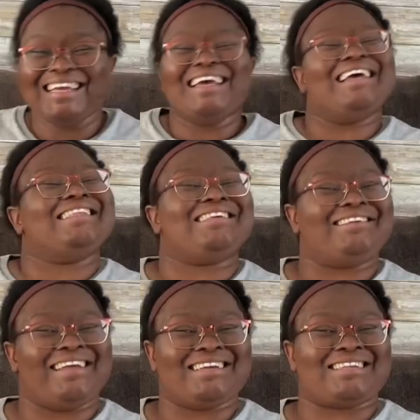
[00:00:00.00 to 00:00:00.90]
Until
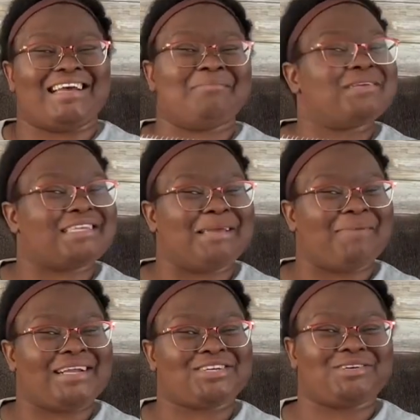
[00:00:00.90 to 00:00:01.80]
next time, stay
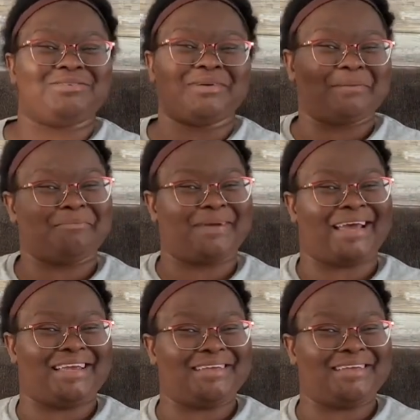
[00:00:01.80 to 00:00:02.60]
magical. Bye.